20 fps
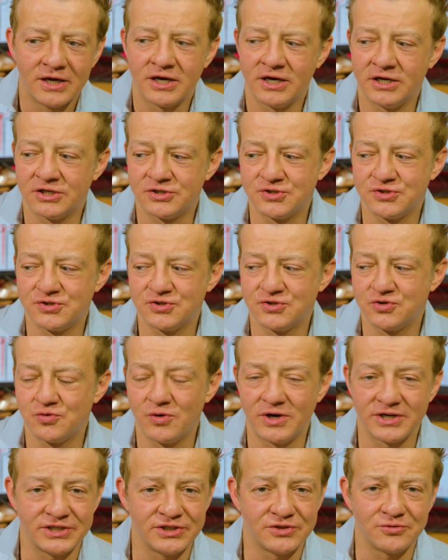It's
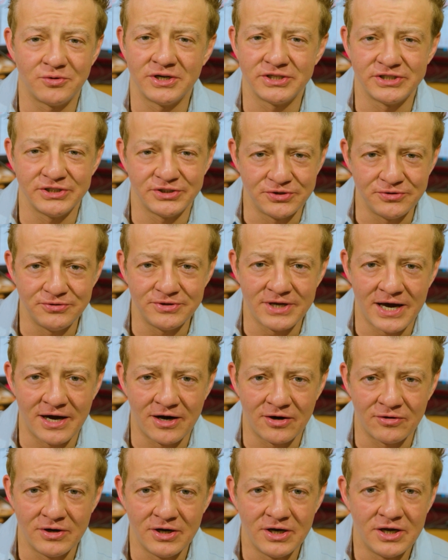twenty twenty-two
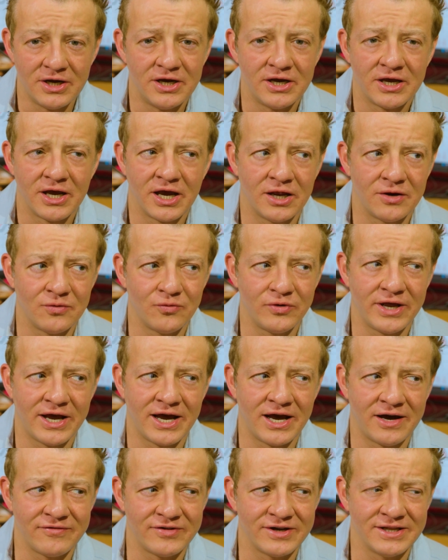now, and we
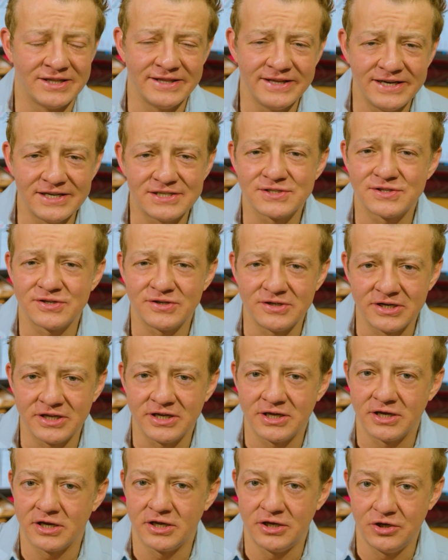have at least
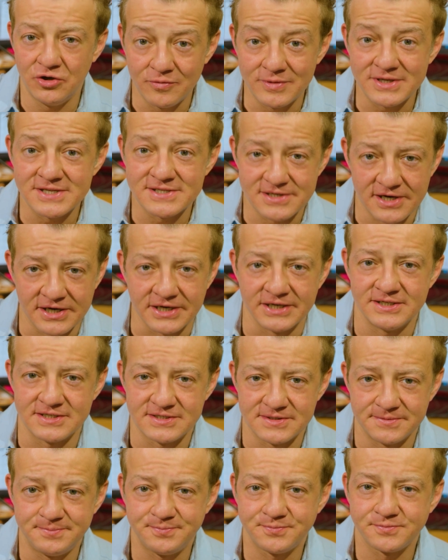thirty human
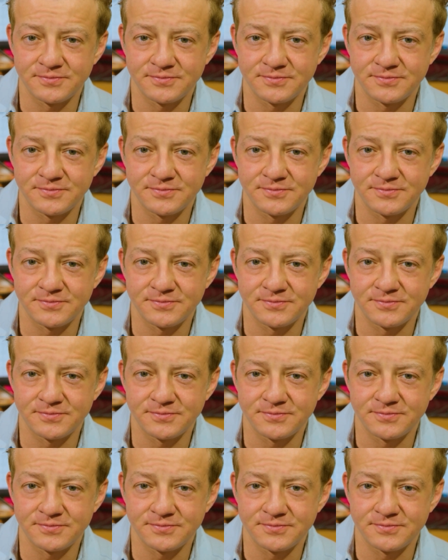studies